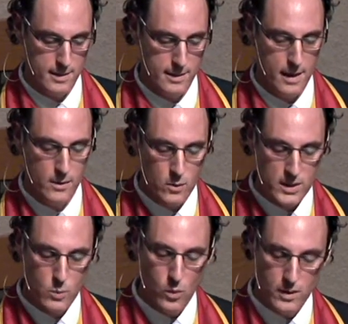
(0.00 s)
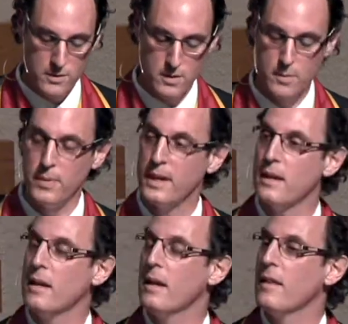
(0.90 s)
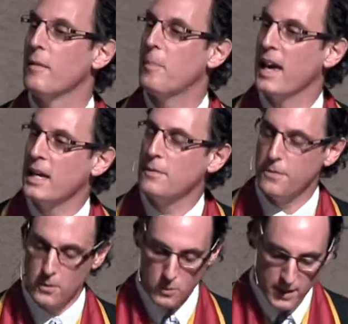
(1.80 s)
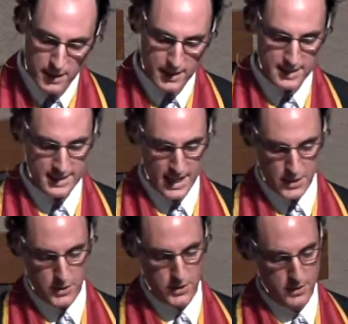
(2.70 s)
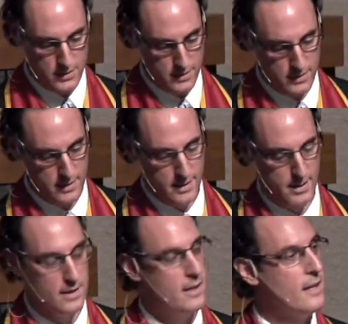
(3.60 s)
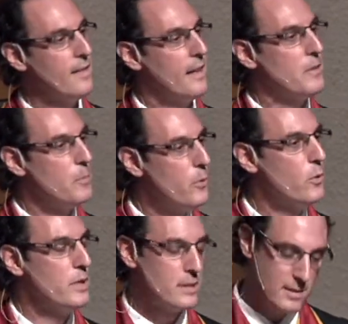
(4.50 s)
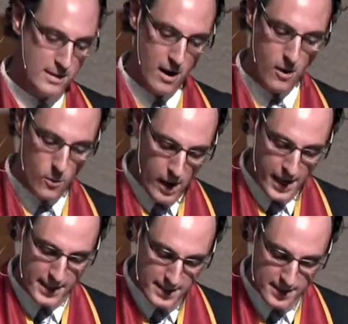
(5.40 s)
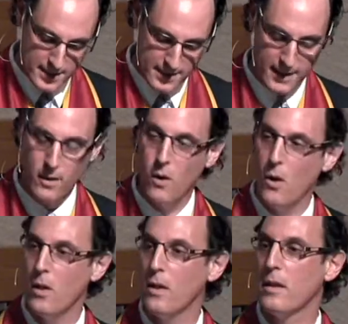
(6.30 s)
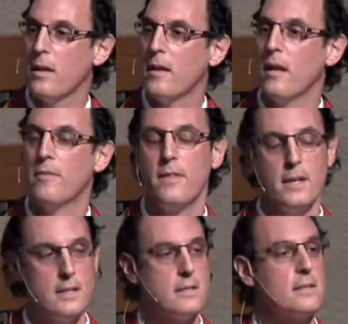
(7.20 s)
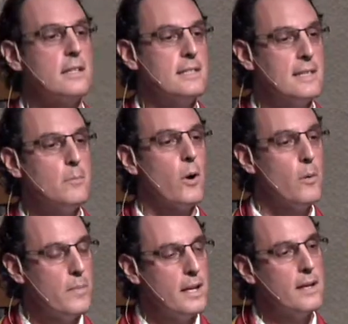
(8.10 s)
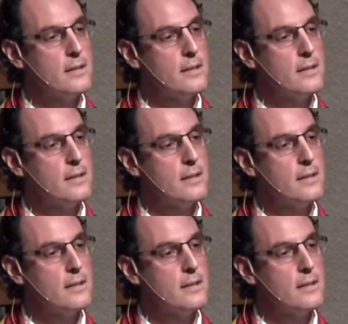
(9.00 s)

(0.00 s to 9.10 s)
Not only wonder, but the painful realization that the Buddhists are right, that all of this is impermanent.